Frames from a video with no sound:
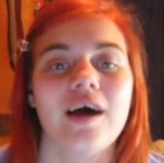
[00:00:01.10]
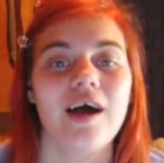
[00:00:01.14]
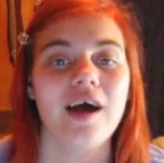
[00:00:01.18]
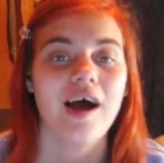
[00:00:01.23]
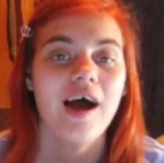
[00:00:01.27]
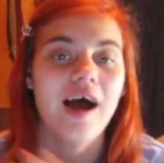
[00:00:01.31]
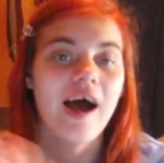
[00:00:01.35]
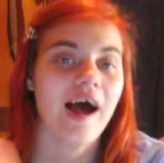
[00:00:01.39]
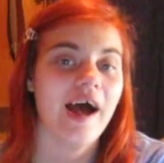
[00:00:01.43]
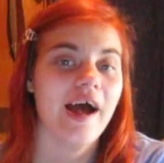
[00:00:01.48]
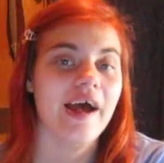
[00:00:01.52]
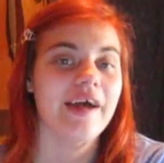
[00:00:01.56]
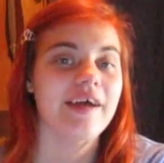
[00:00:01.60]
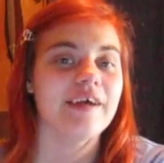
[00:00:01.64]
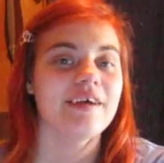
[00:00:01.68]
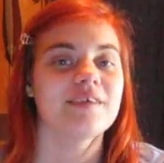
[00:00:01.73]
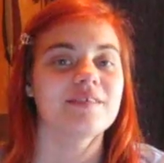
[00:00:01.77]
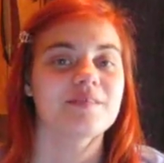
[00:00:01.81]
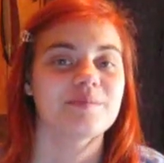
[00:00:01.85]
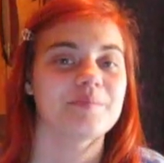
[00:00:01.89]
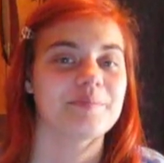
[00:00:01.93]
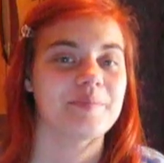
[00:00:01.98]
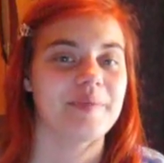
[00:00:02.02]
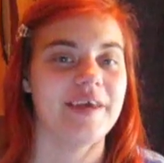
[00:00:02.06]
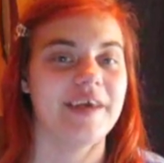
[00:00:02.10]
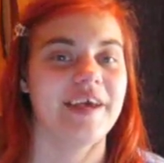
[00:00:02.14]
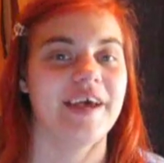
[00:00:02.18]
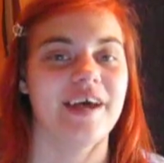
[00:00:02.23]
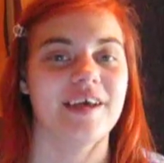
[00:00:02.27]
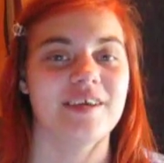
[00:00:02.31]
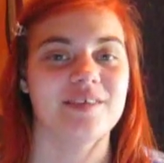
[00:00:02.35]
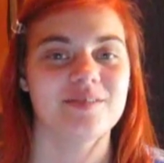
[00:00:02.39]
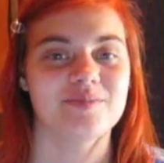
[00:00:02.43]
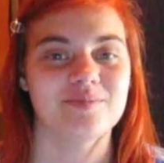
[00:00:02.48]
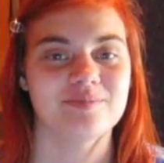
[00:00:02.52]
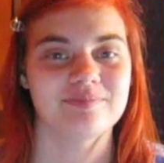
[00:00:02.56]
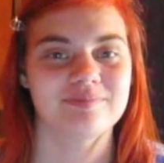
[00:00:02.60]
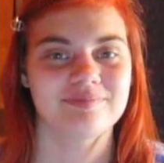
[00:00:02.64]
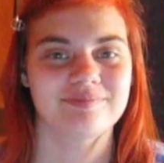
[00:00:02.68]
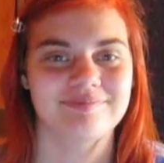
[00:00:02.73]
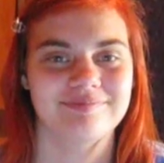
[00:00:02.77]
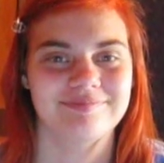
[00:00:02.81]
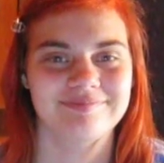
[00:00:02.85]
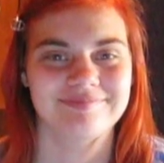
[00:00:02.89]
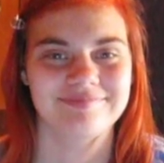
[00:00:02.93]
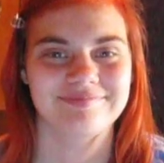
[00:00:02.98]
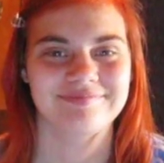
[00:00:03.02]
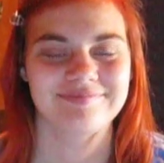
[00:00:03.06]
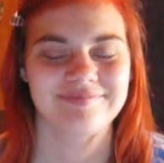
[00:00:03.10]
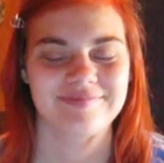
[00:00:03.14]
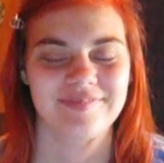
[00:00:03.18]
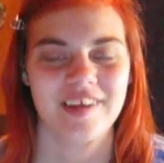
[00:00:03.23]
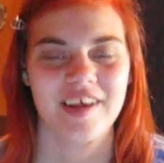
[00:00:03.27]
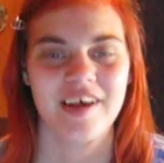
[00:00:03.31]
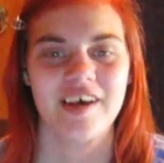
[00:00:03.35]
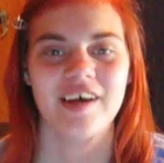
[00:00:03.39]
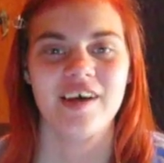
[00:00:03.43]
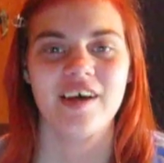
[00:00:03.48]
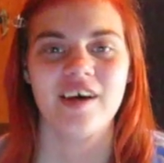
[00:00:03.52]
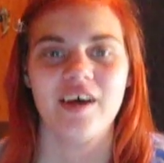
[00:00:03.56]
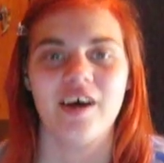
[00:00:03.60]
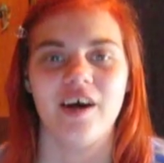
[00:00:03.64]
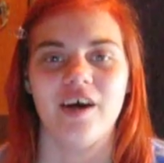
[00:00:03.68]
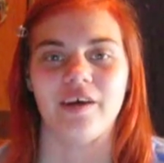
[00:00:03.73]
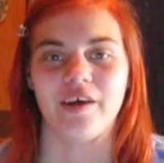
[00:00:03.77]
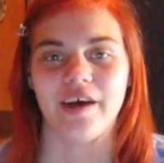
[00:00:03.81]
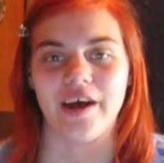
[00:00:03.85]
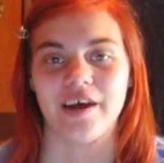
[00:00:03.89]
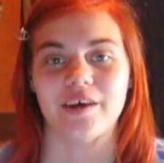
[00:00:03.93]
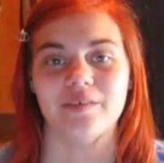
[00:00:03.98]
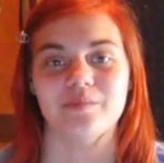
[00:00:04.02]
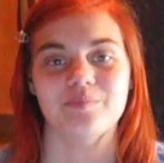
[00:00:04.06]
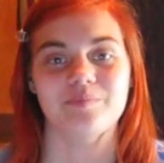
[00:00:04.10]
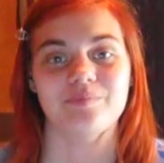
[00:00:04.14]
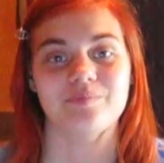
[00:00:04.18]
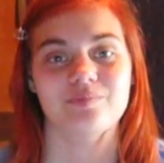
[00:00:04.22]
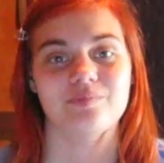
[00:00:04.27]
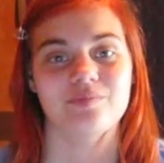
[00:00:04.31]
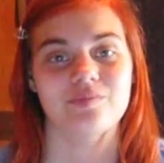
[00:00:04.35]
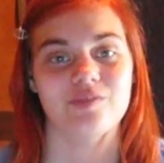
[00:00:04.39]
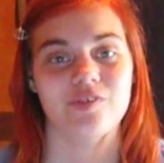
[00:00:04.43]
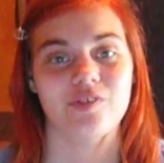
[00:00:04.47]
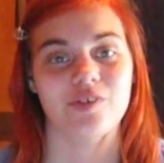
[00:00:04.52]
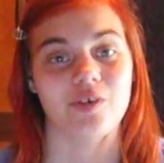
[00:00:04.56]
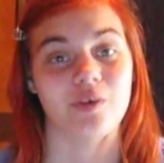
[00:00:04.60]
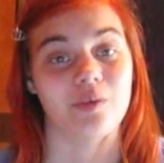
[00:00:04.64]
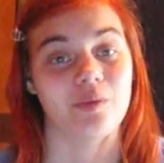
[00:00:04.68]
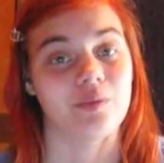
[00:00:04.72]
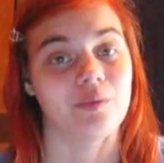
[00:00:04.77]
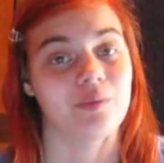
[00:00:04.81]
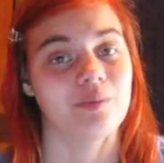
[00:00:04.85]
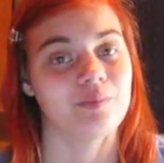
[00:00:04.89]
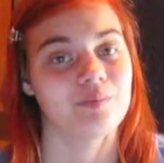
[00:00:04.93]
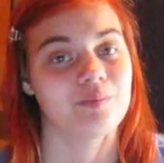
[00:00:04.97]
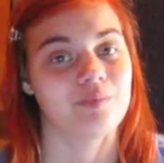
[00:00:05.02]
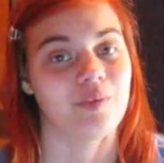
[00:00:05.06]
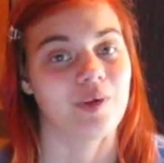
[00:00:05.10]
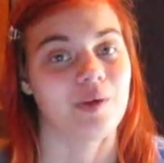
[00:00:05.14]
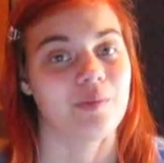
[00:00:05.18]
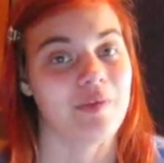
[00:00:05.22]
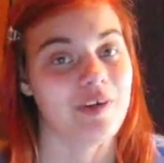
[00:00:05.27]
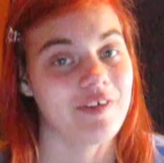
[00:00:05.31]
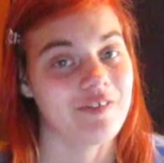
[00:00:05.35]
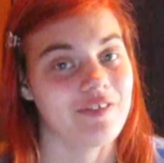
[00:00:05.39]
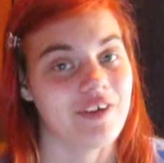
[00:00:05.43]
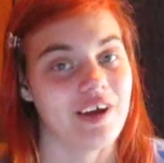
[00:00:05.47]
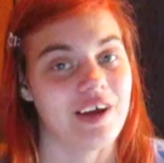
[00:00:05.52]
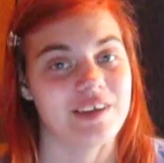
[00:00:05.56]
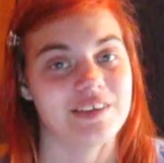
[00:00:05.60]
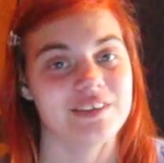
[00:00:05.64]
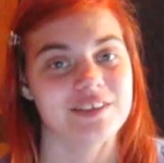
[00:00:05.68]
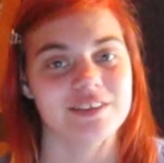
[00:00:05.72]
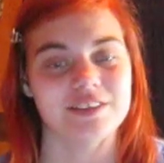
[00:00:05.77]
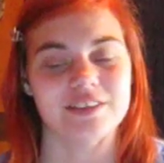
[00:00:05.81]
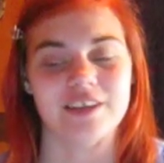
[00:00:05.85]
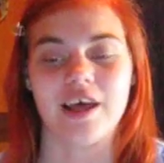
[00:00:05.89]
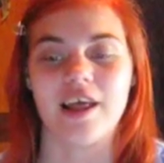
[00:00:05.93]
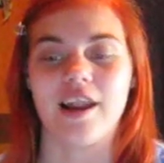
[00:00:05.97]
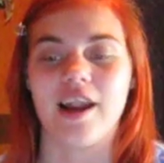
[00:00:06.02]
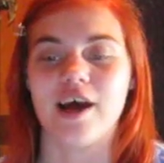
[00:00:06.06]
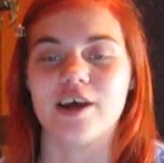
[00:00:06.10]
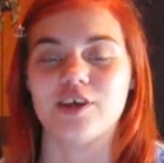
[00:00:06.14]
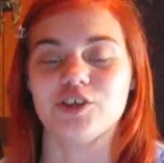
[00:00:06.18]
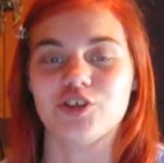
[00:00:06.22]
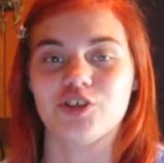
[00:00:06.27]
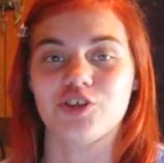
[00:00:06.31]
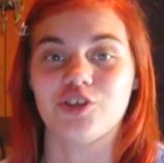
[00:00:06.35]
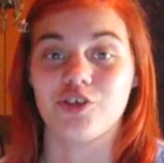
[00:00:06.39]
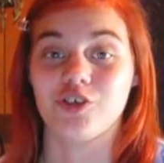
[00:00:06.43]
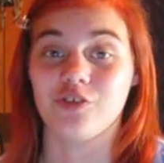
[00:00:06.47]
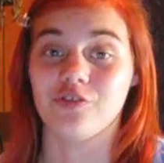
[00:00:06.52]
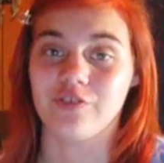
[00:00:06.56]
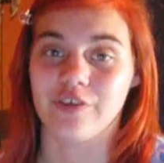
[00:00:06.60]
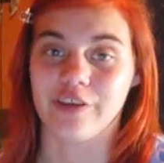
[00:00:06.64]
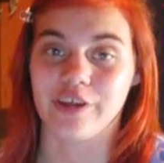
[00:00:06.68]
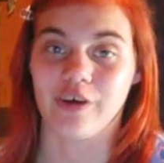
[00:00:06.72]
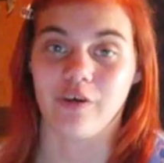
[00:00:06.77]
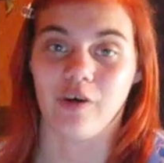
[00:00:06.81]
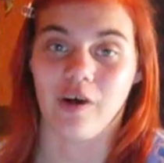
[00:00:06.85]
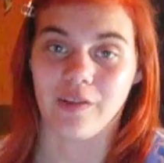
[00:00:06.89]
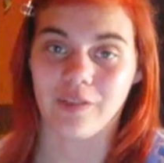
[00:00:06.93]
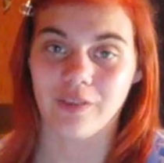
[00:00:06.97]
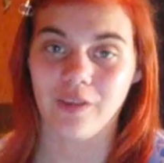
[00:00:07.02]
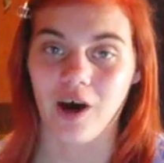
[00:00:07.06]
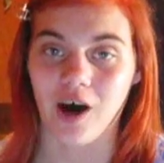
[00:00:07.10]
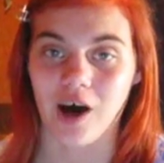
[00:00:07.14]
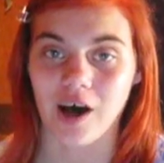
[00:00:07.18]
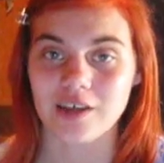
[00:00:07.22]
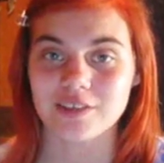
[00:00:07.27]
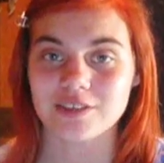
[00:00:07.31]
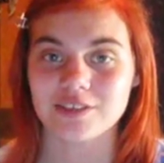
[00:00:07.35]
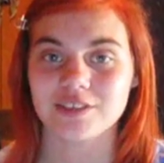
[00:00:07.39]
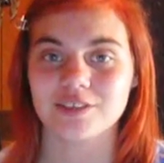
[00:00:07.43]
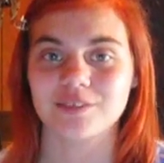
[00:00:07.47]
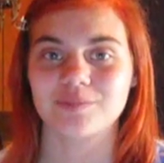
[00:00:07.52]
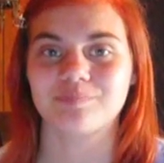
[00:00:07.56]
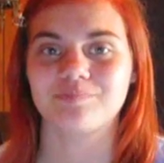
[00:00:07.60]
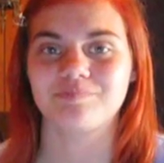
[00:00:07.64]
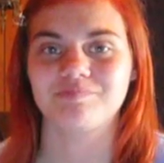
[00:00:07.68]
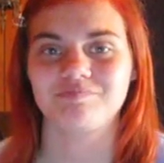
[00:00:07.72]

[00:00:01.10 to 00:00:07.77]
Hi, me again. Okay, so one of my friends said I should do a video on loss.